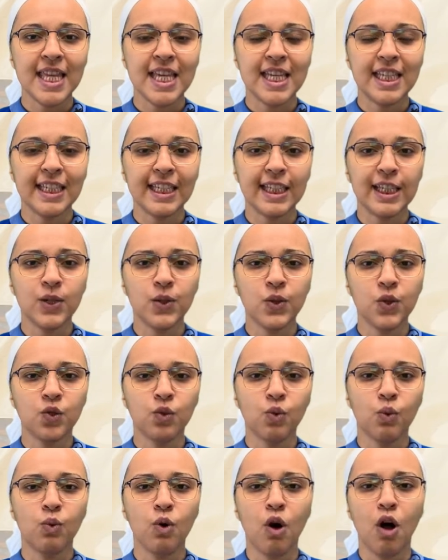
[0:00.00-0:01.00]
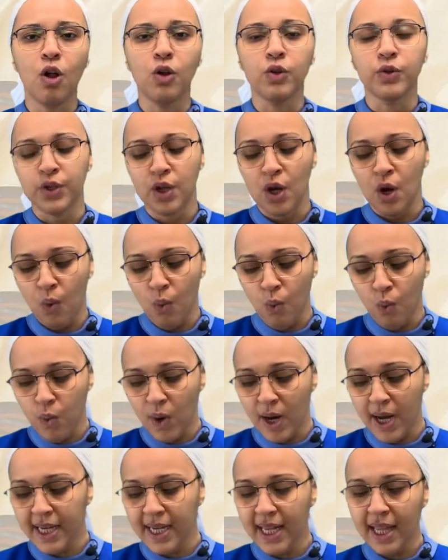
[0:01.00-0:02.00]
these huge walls
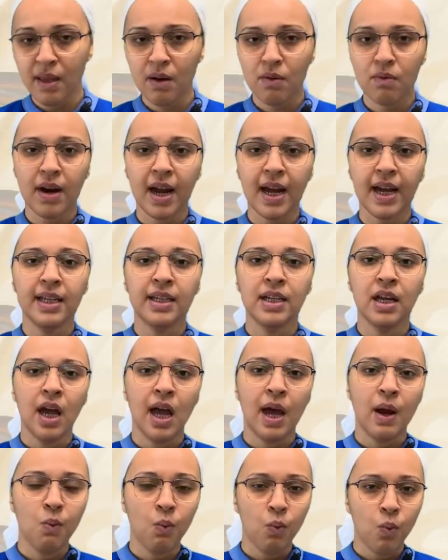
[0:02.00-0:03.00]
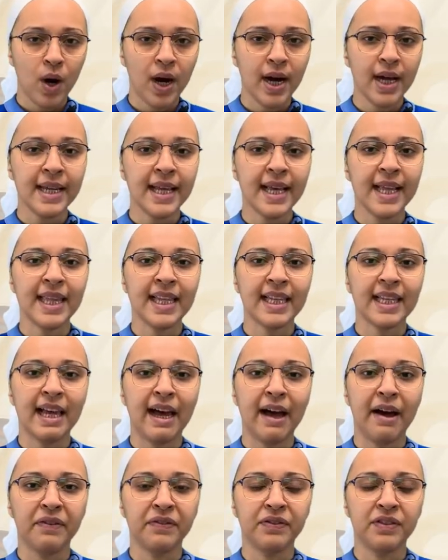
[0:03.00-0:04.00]
one in the right and one in the
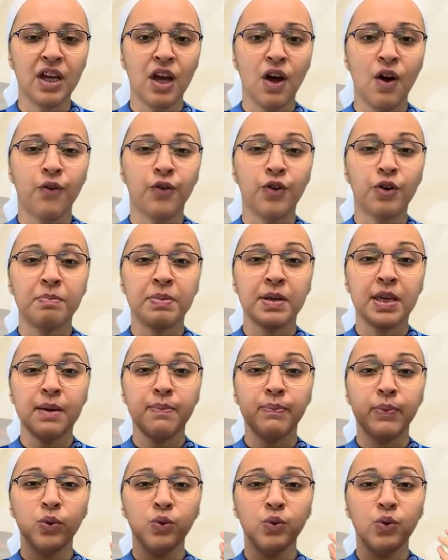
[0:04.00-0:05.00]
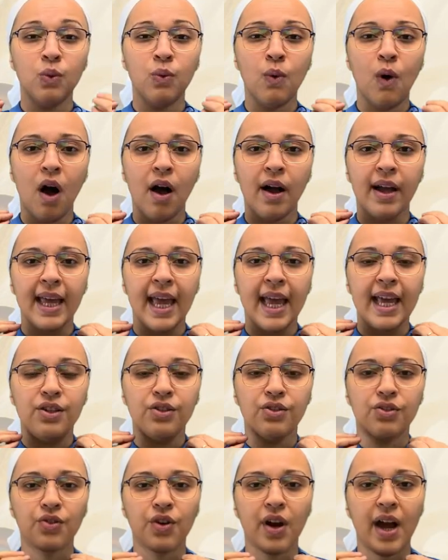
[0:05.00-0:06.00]
left for people to walk in
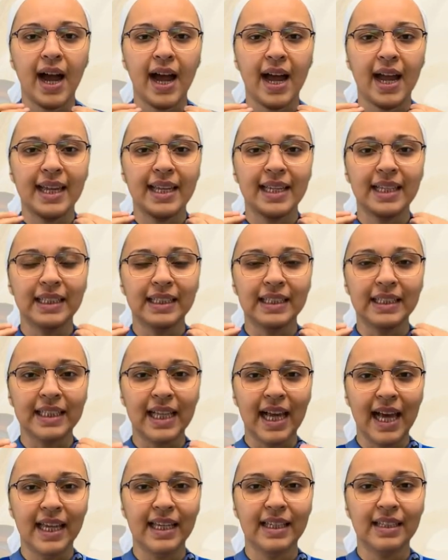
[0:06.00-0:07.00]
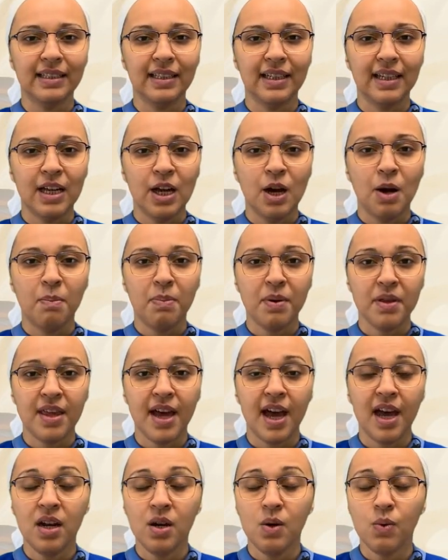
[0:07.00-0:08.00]
dry land but
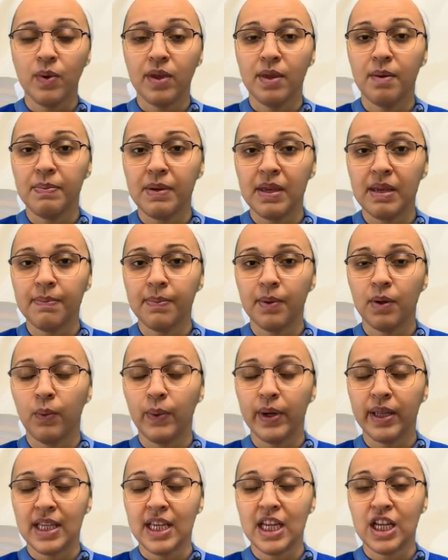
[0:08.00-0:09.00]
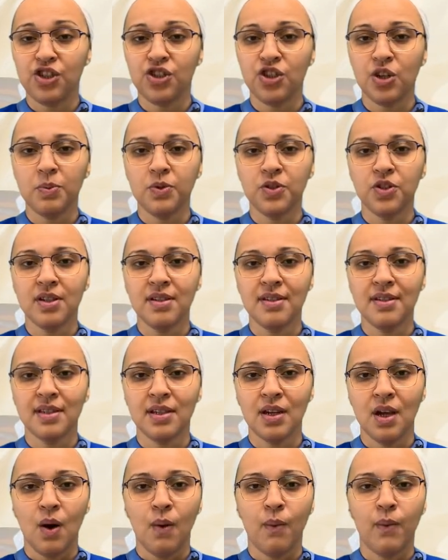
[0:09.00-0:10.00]
then with the people with the Egyptians
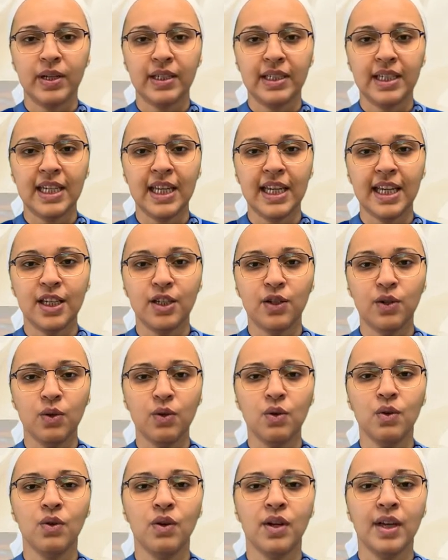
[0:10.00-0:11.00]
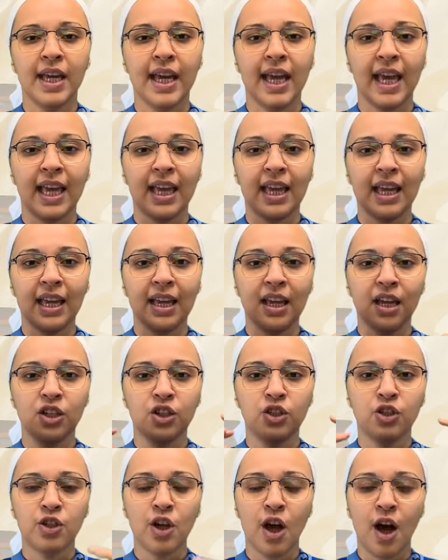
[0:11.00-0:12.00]
what did he do he
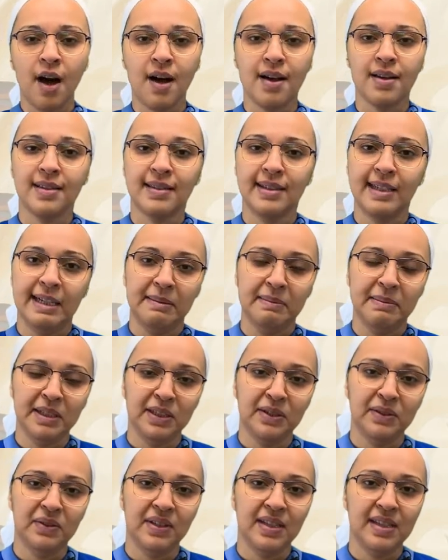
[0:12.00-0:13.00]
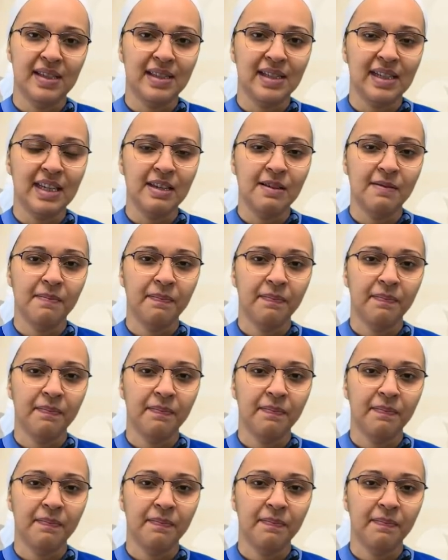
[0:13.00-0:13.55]
tossed them into the sea.